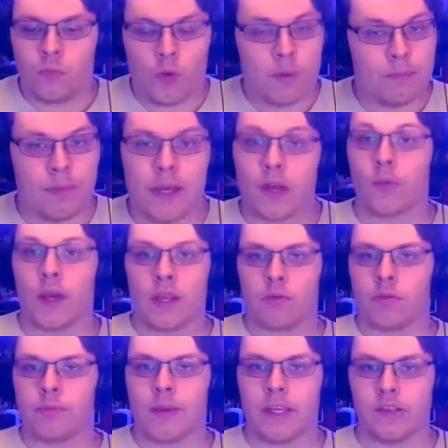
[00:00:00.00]
what better way to
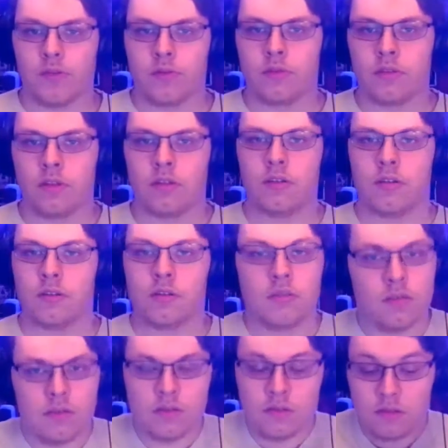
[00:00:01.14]
repay you
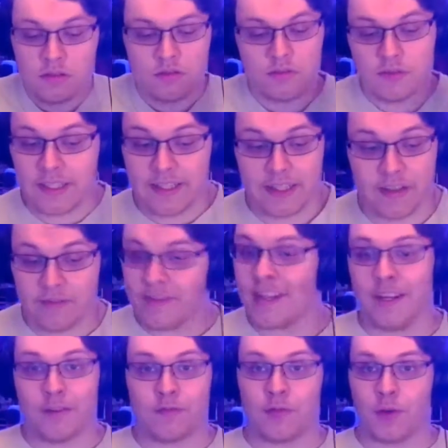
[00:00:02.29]
than in a
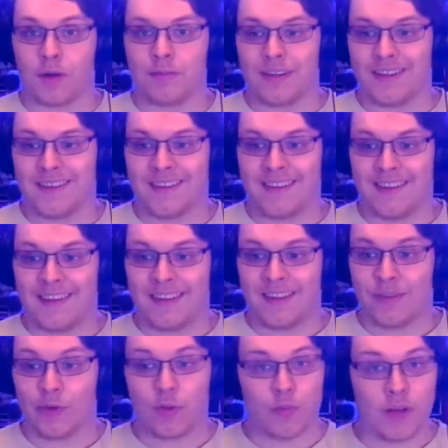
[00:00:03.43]
video form
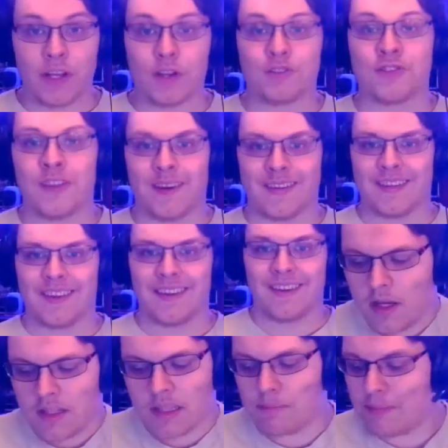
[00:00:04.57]
with one of your songs?
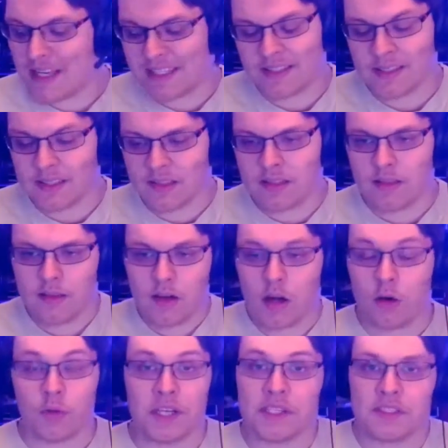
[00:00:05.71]
The mixes
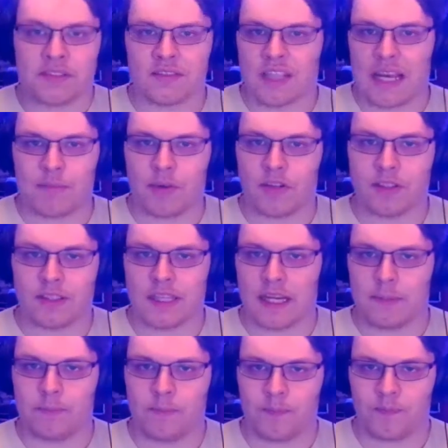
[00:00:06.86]
already slap all the
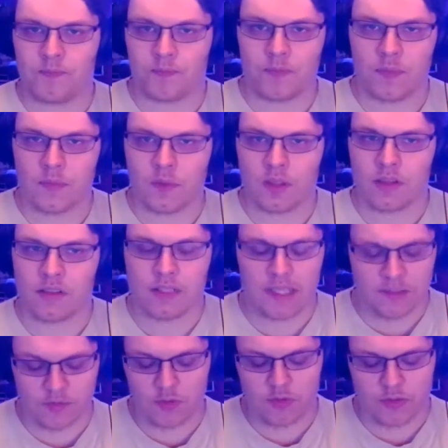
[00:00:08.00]
time.
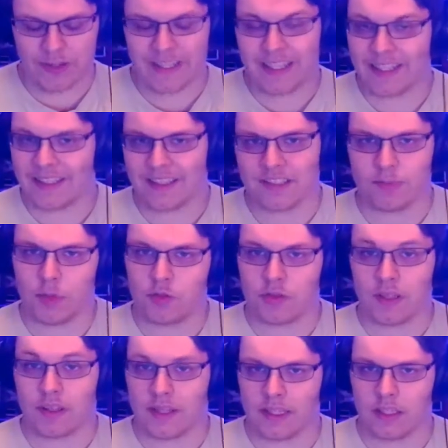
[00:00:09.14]
Now, if you start getting this
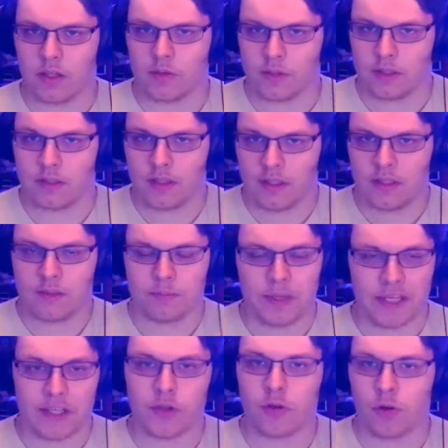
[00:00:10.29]
music thing going,
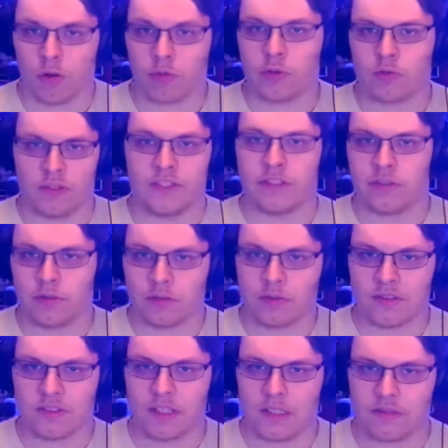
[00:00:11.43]
making your own originals
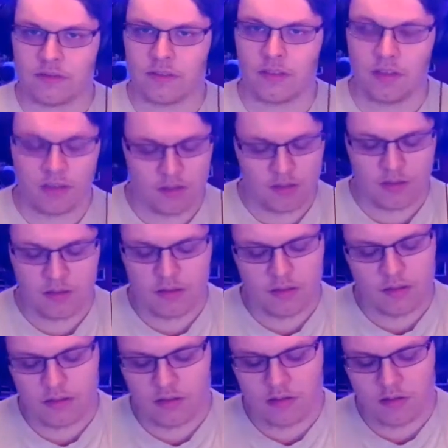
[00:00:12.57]
and stuff,
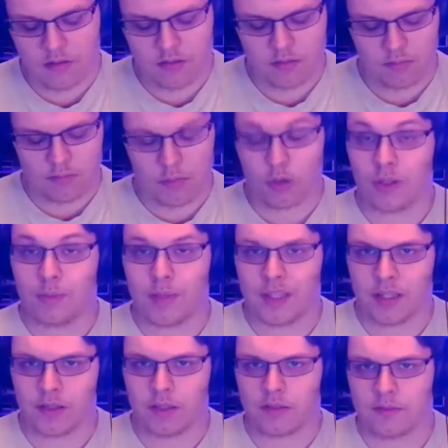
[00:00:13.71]
bro, let me
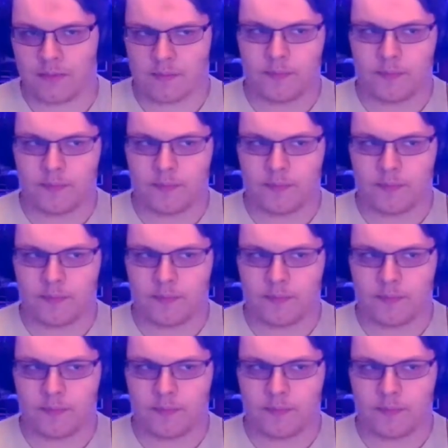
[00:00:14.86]
tell you,